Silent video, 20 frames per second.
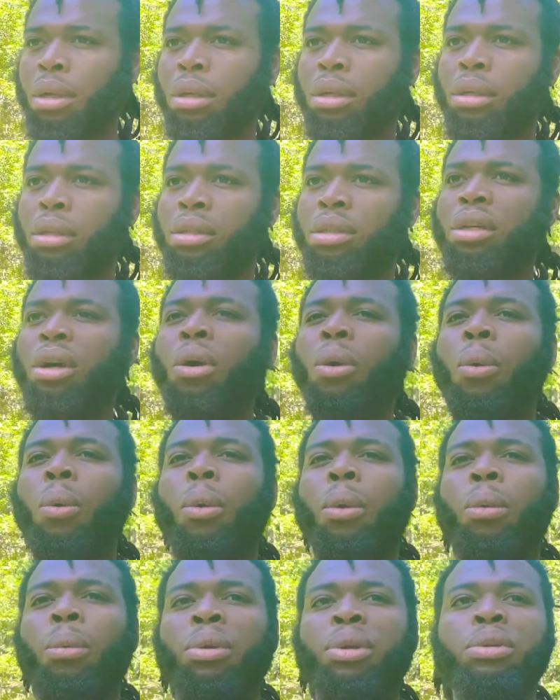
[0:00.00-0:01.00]
So,
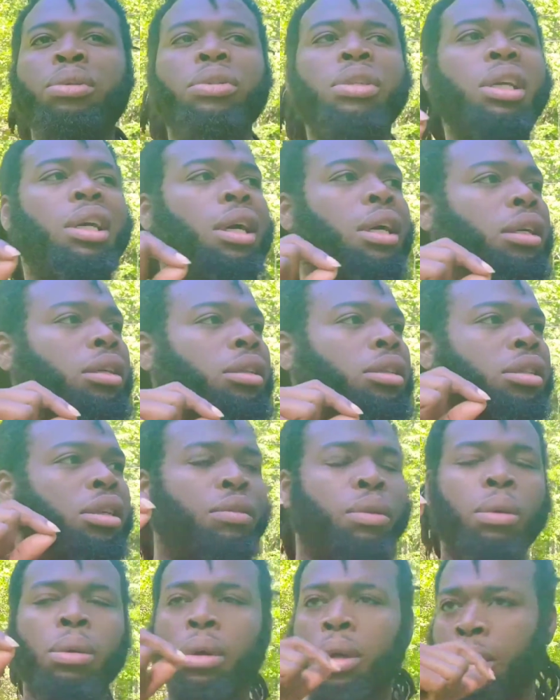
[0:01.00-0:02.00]
when you see all this stuff
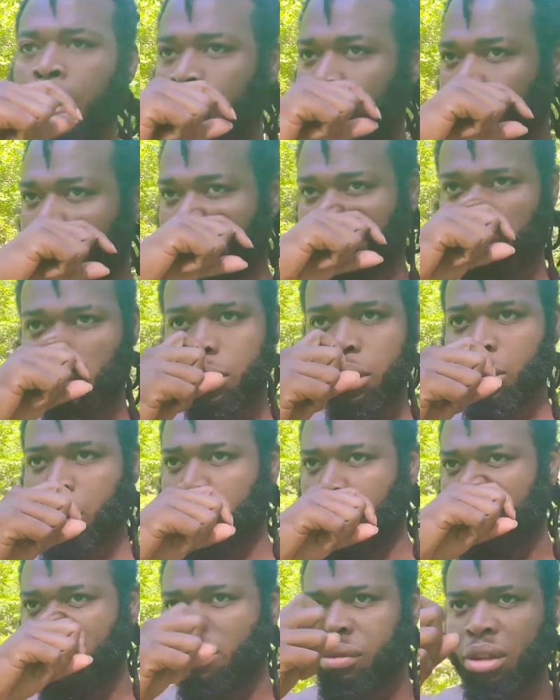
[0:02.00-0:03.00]
going on,
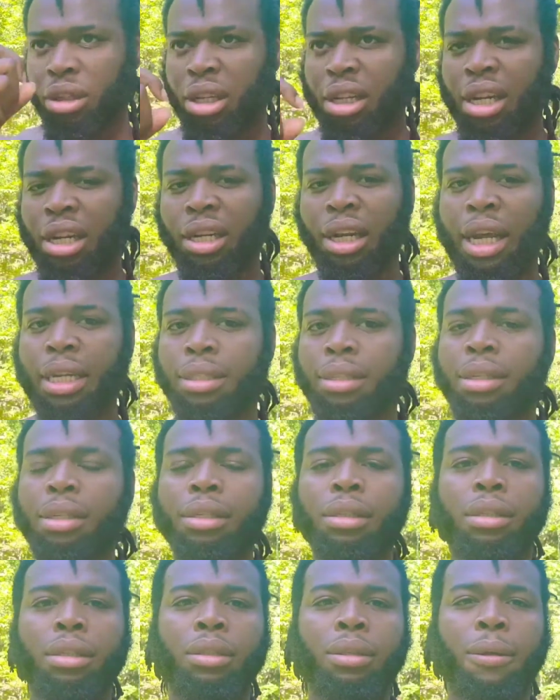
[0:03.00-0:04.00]
you have to look at it like
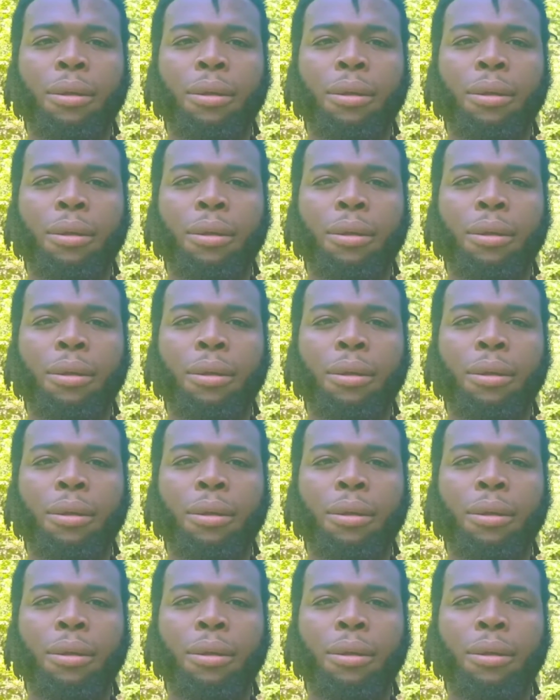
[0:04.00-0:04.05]
this.